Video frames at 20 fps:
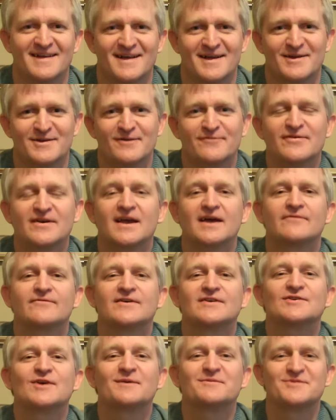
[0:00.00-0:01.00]
Don't forget
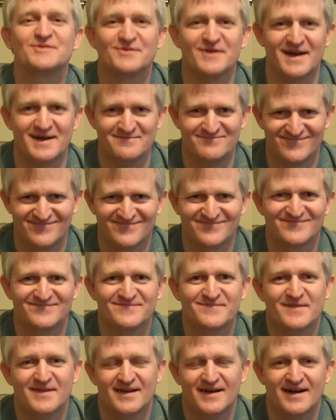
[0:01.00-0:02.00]
to subscribe.
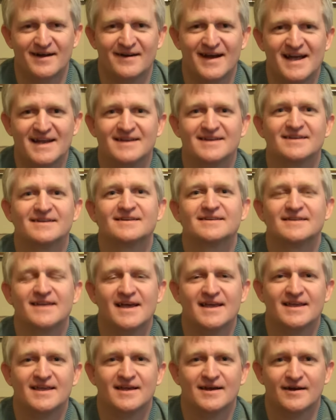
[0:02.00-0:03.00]
Alright?
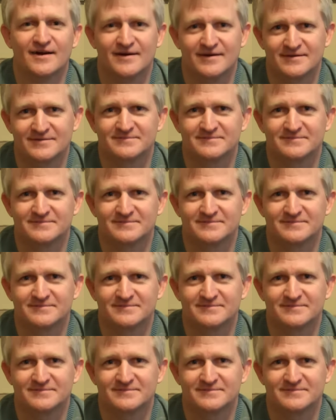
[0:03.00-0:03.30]
Take care.